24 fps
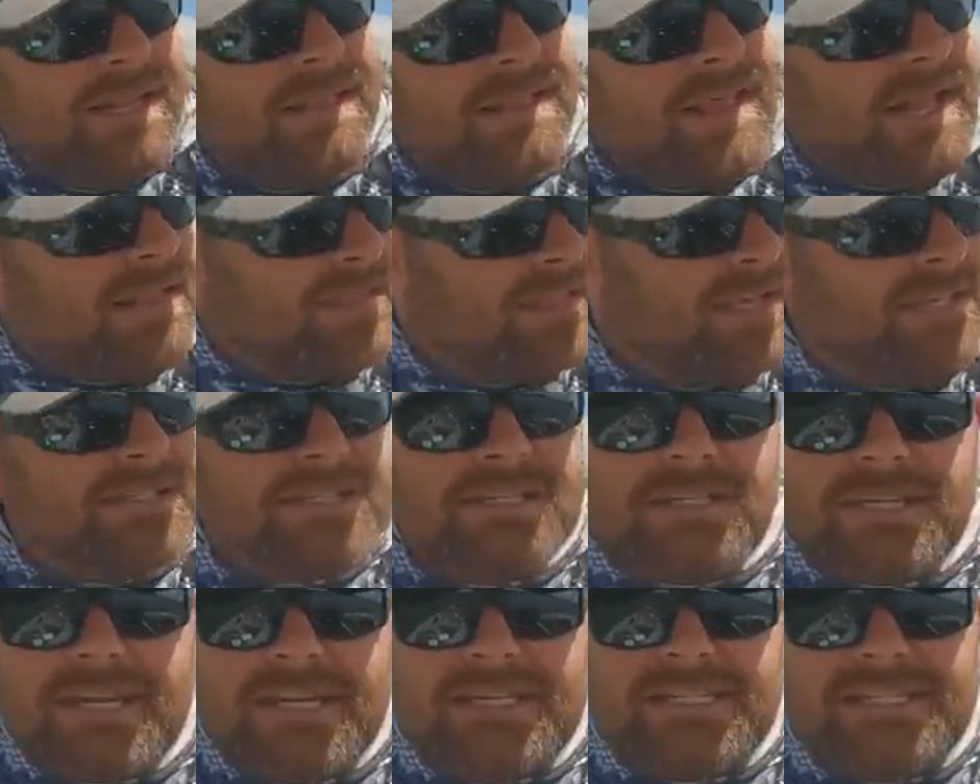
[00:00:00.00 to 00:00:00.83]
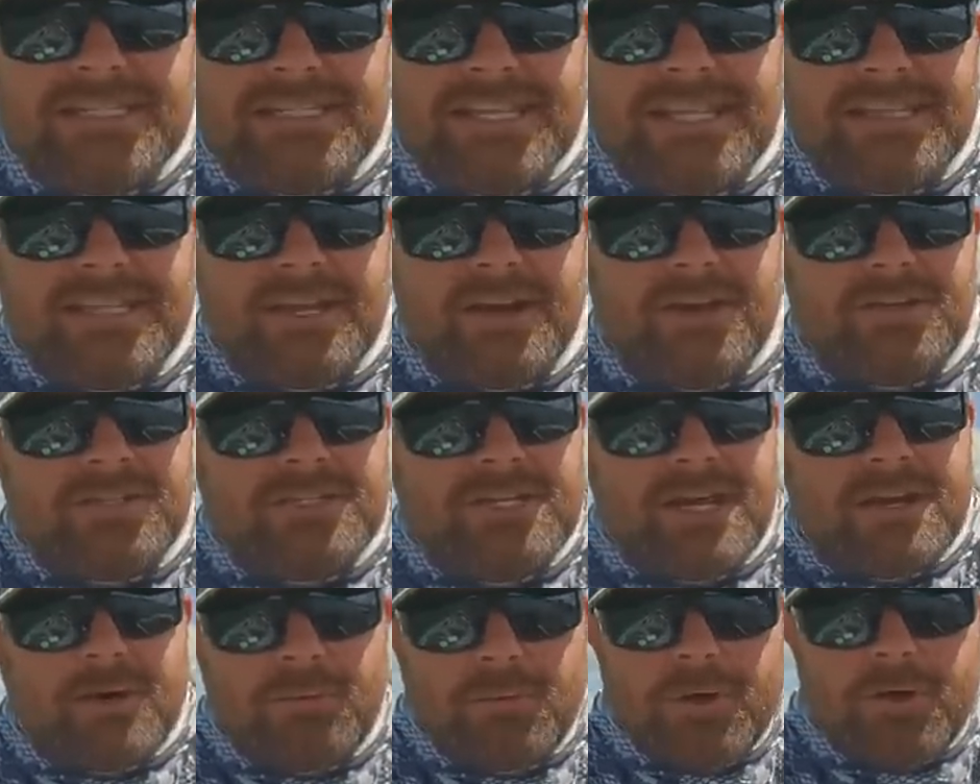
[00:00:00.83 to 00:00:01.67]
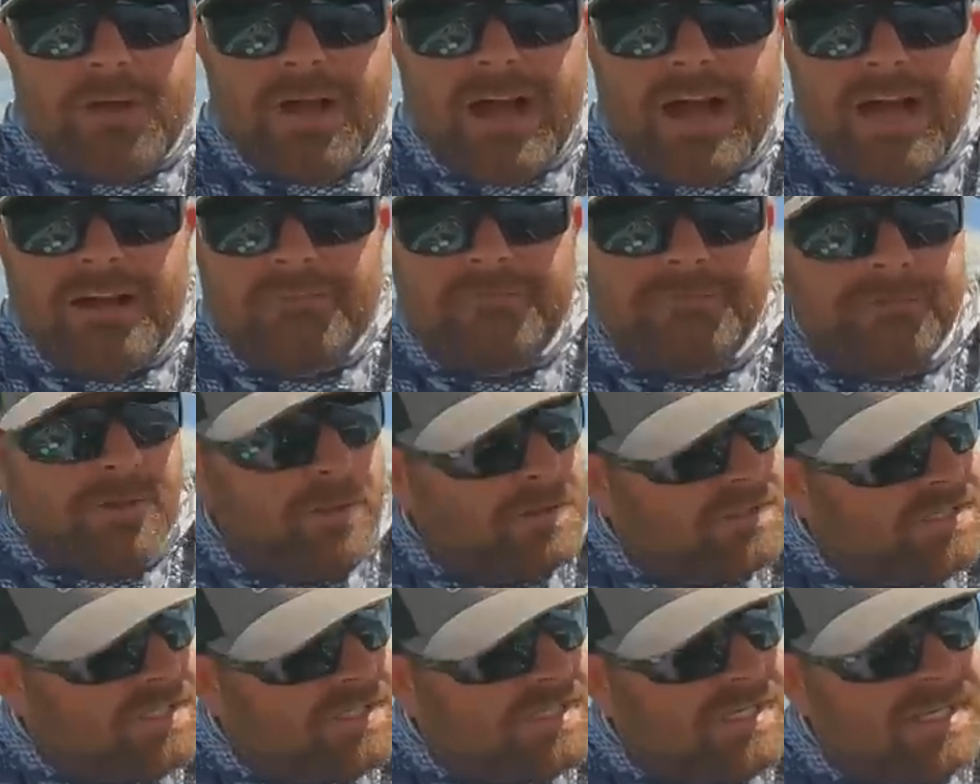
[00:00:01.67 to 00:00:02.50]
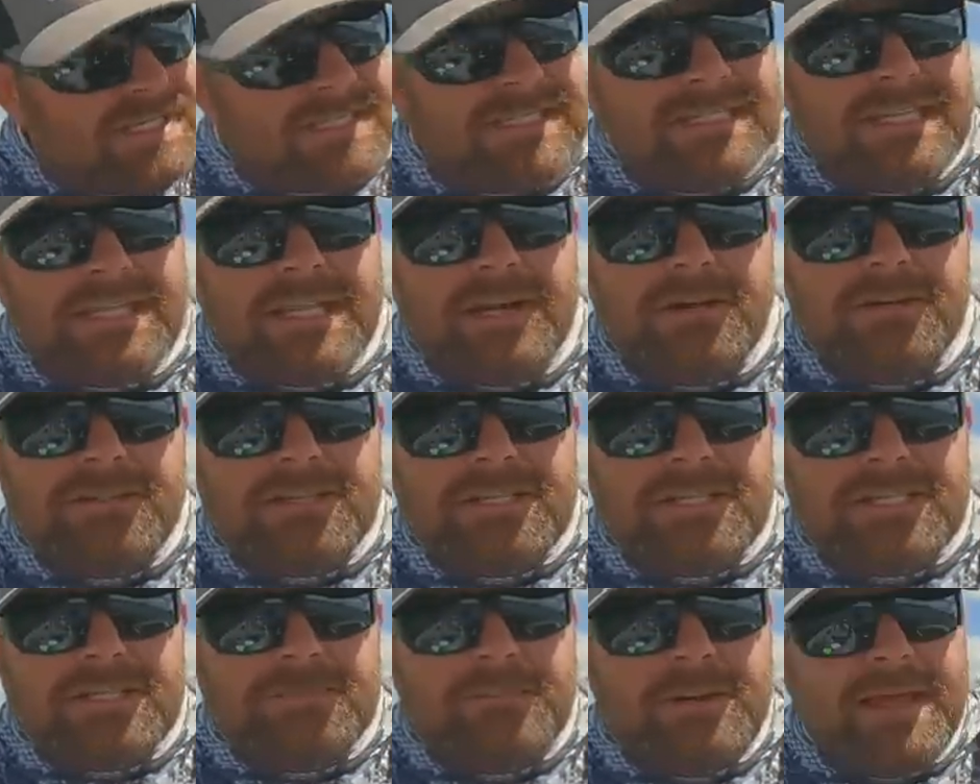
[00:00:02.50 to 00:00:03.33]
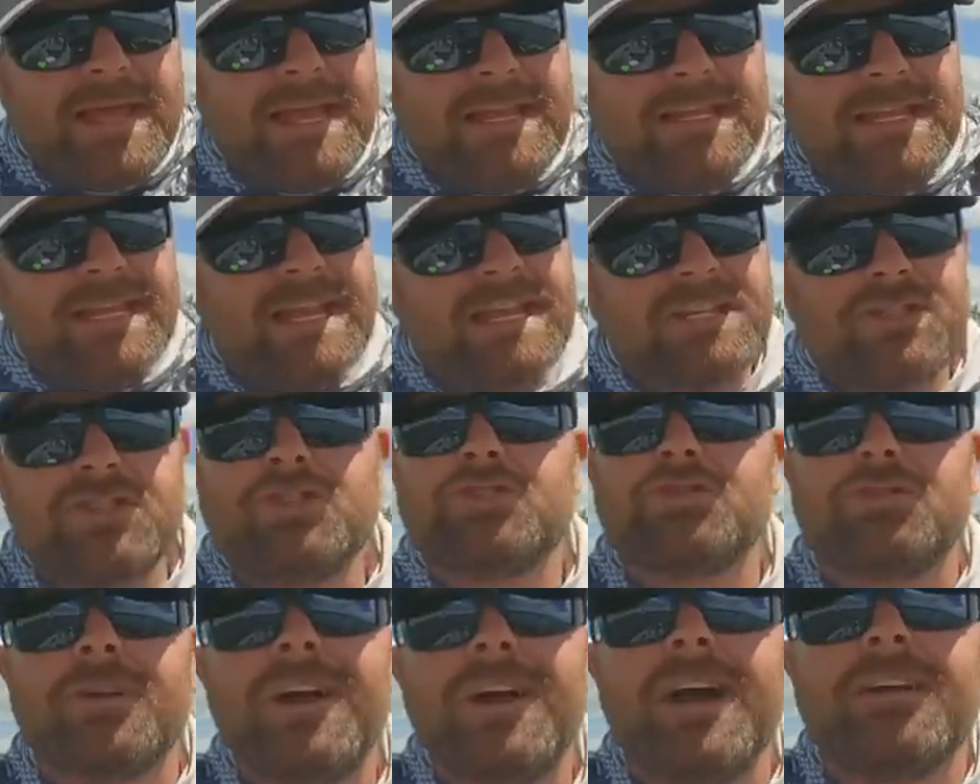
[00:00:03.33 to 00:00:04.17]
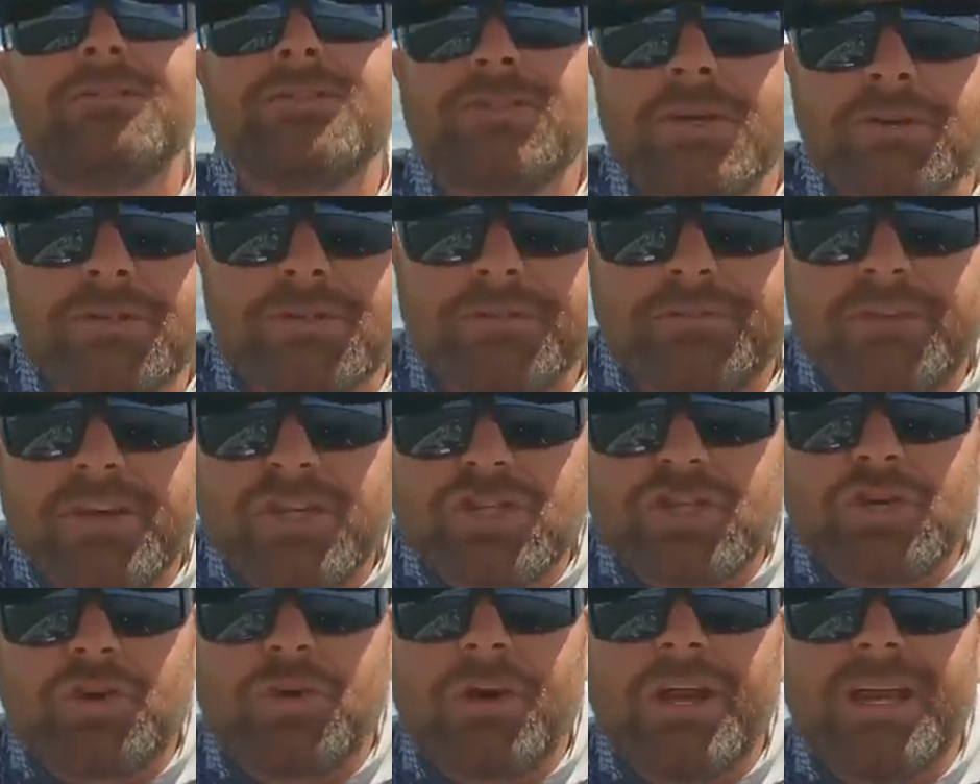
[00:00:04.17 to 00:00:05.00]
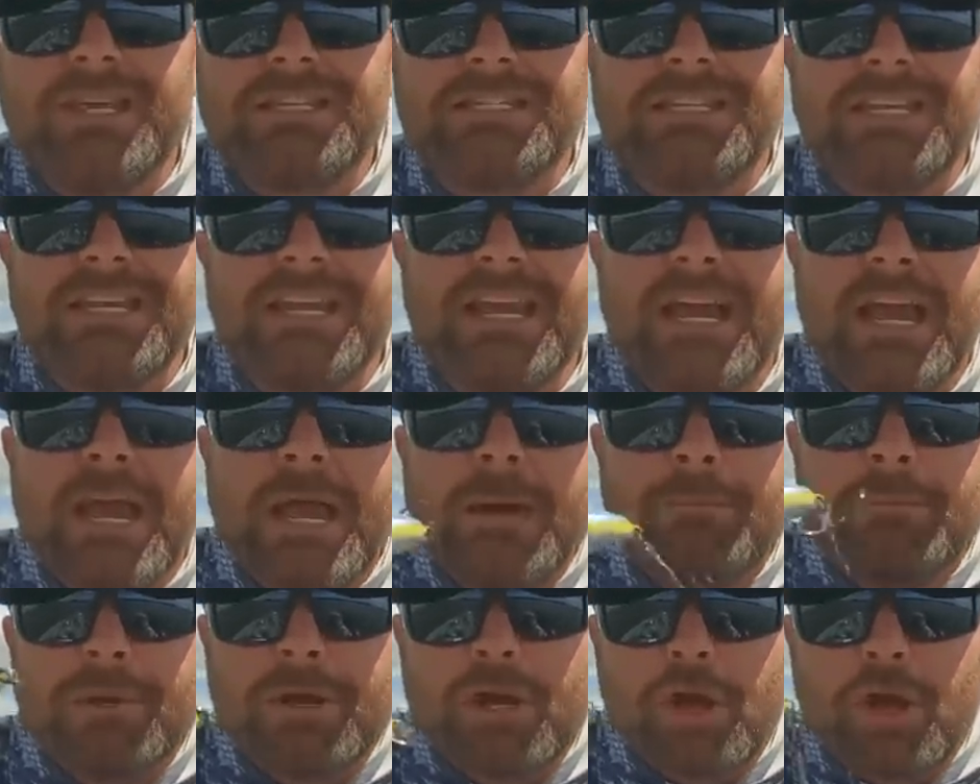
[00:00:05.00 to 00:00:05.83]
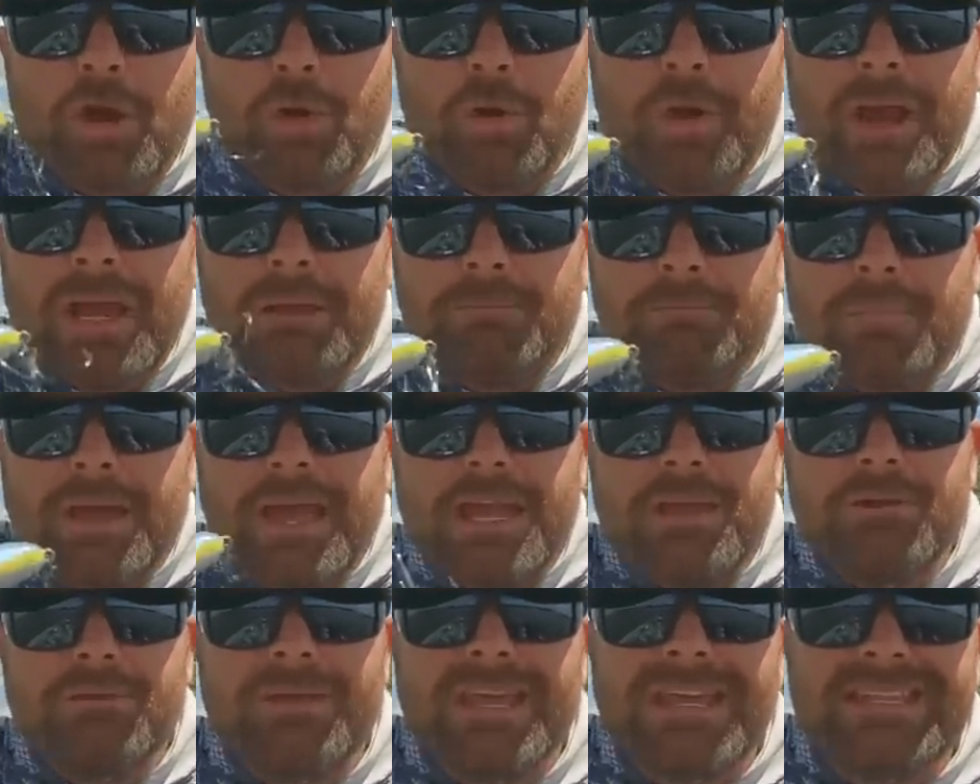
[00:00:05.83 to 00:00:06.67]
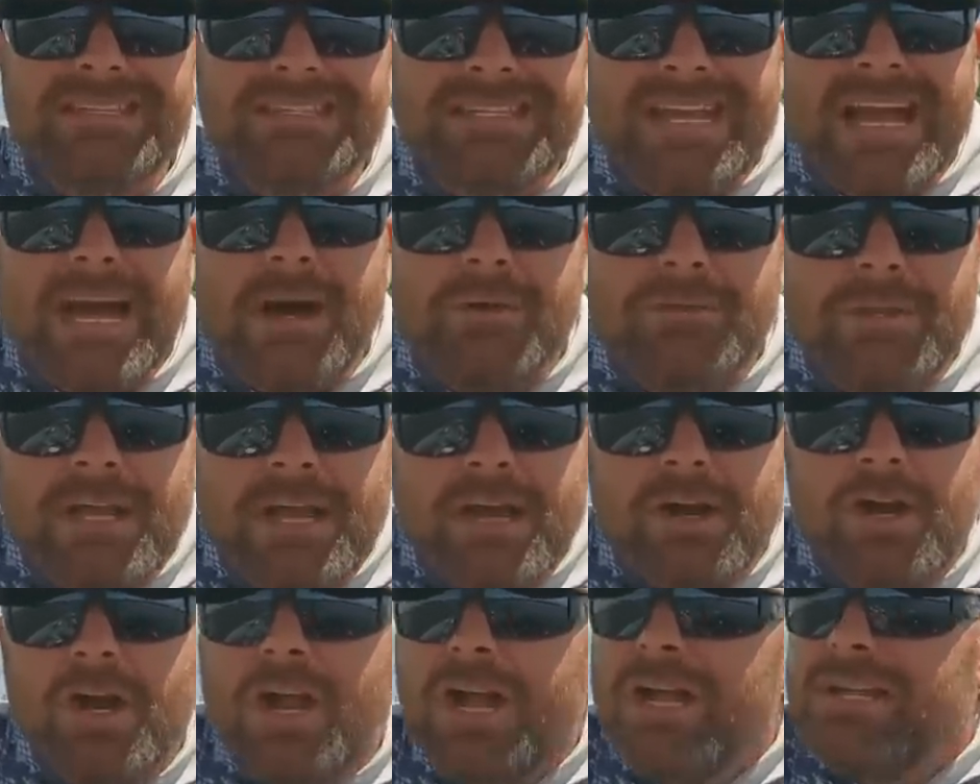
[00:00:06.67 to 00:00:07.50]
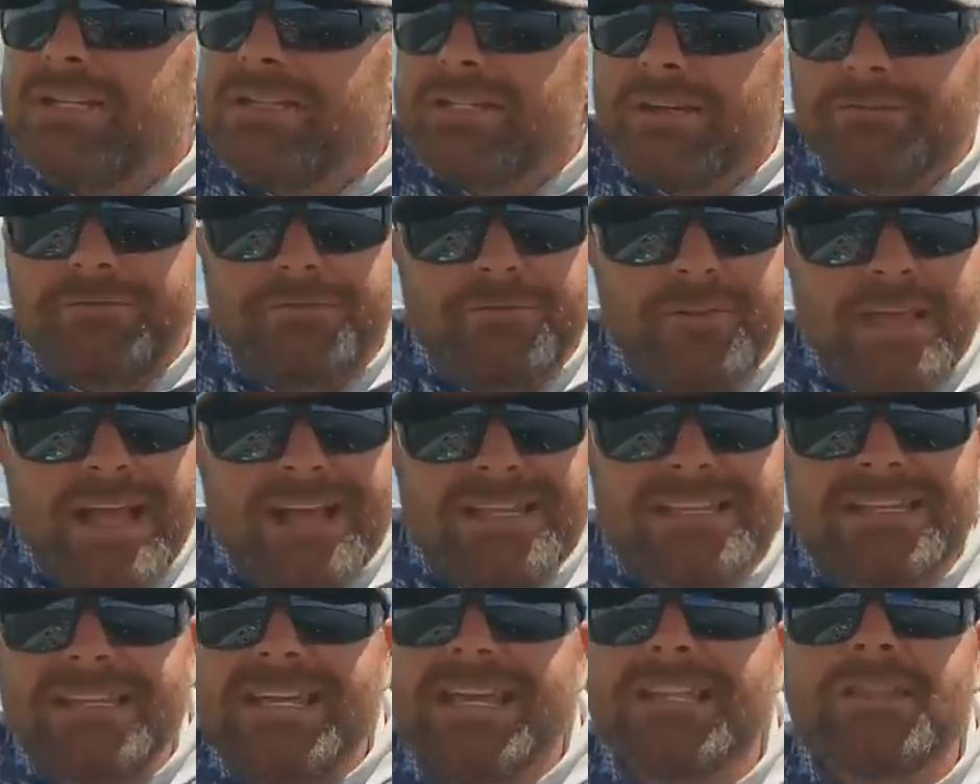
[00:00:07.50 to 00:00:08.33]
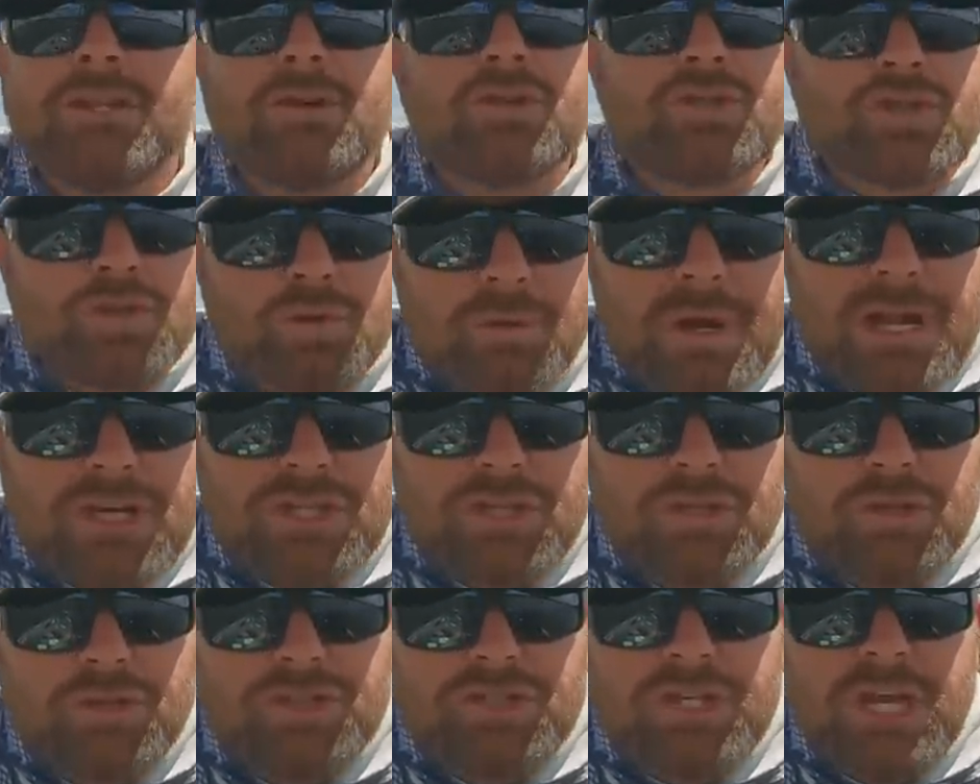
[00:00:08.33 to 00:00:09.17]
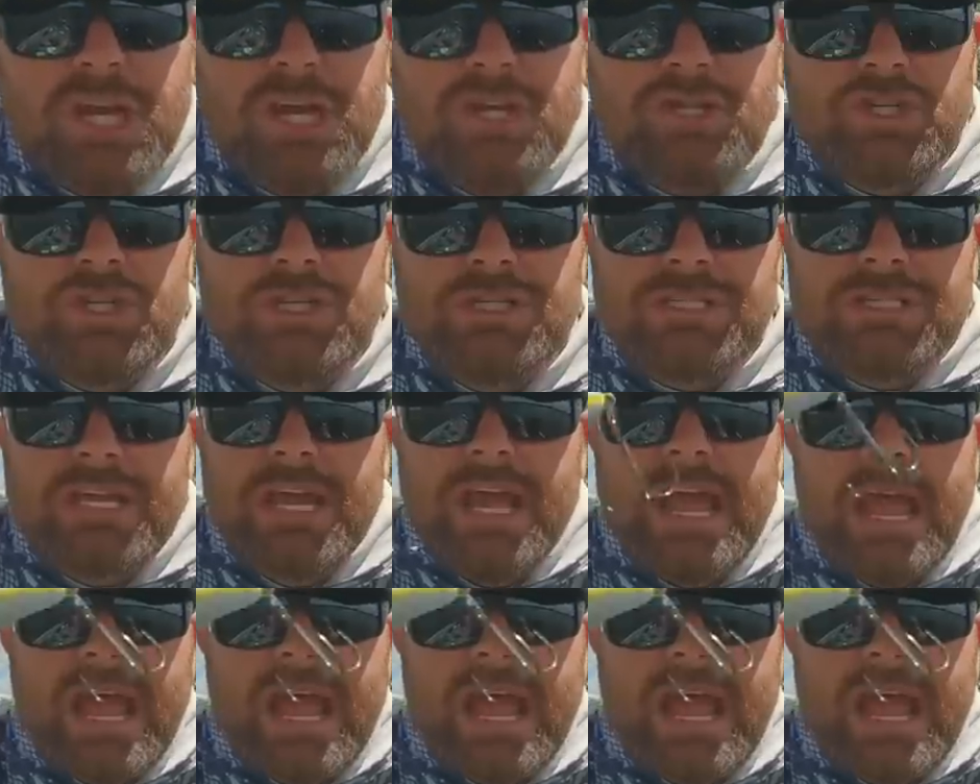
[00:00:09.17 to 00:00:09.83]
That thing's just gonna sit there. It's not a real high float. It's just gonna sit there and suspend and that just drives those fish crazy. But a crankbait, you can get down there, deflect, get those directional changes